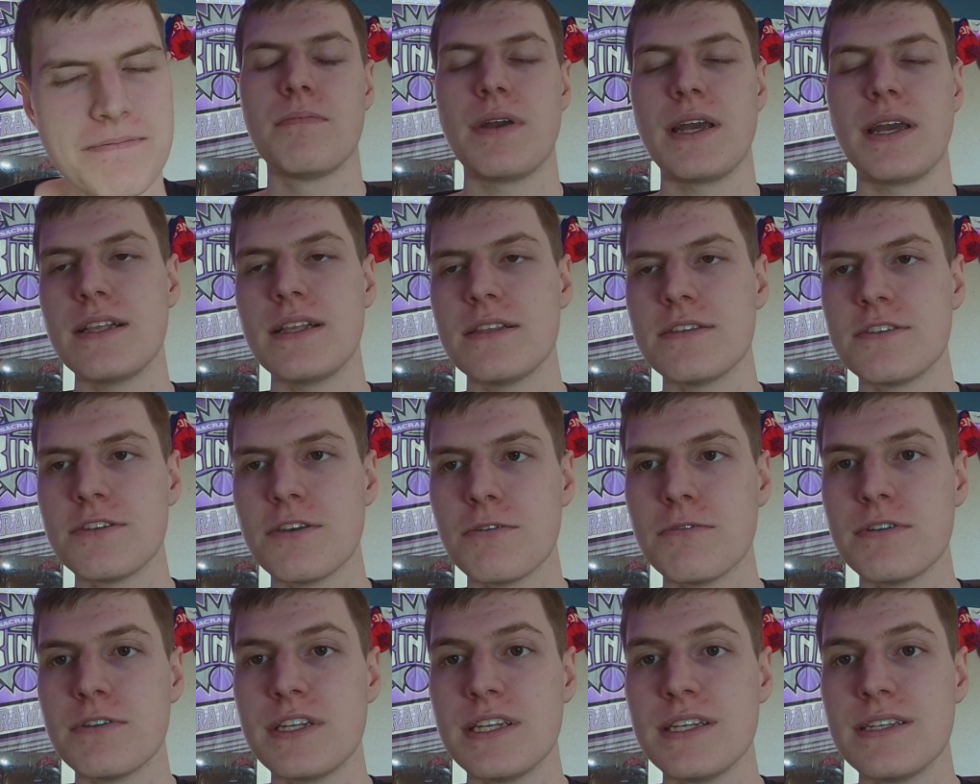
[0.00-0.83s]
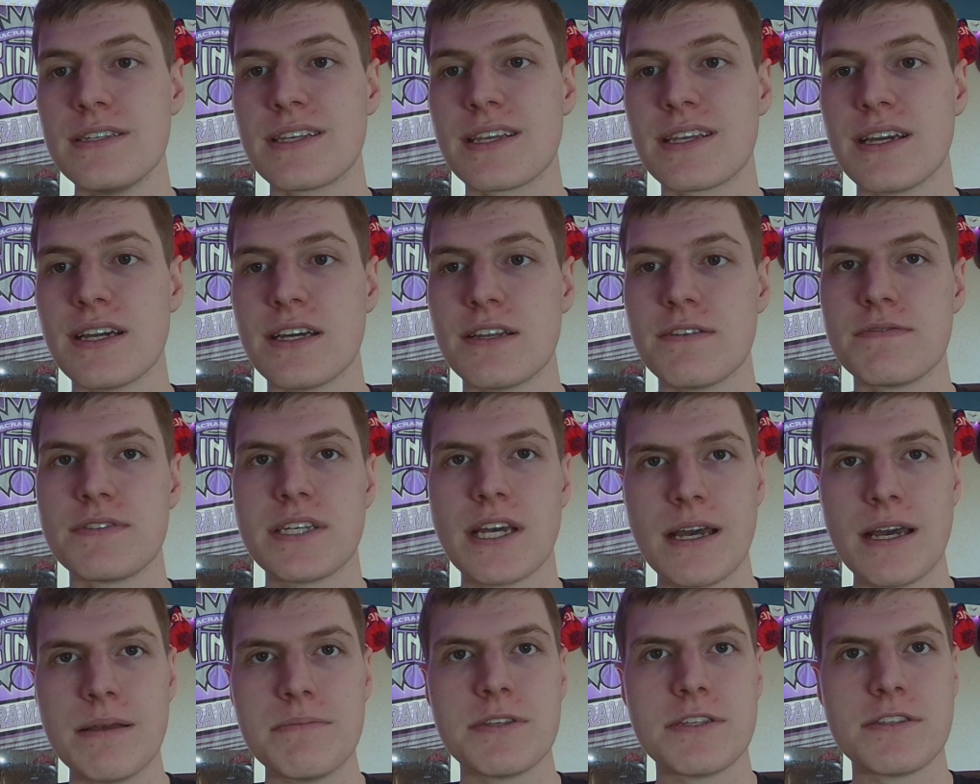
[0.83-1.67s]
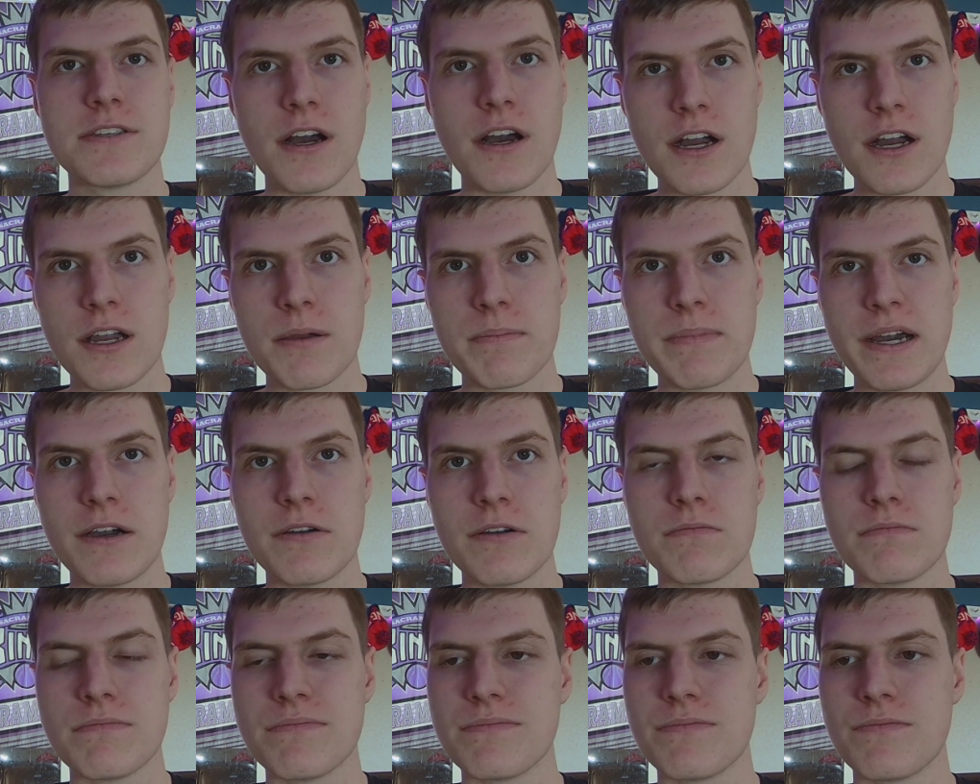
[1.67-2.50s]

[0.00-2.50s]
And so it is kind of time to talk about